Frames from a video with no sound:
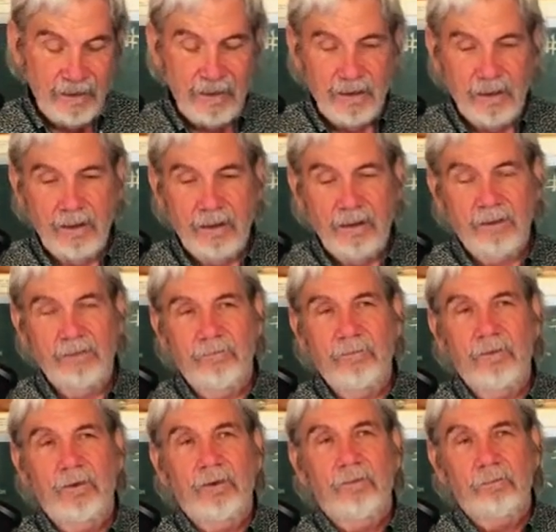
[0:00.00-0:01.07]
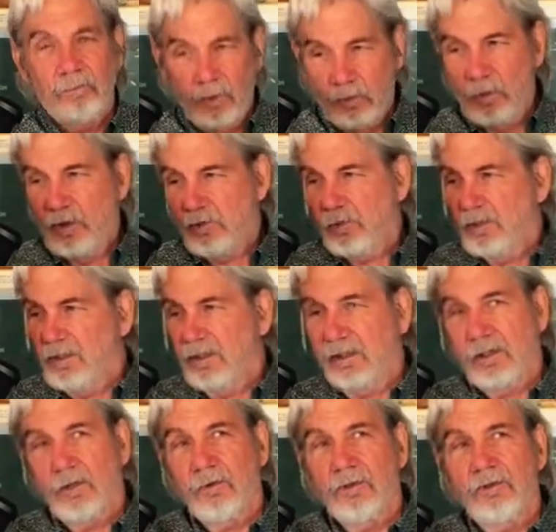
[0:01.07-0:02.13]
Um, but once we
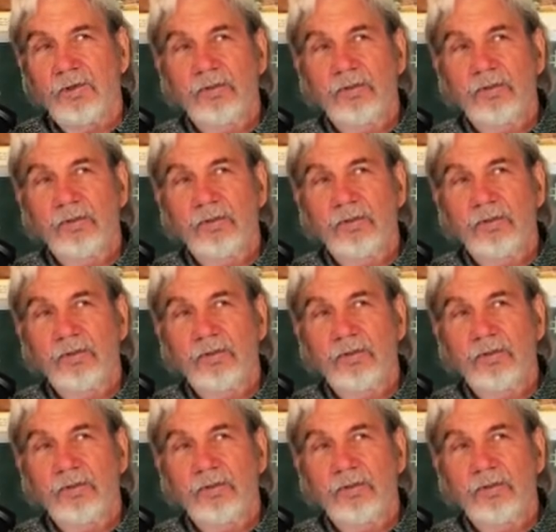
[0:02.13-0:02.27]
get going,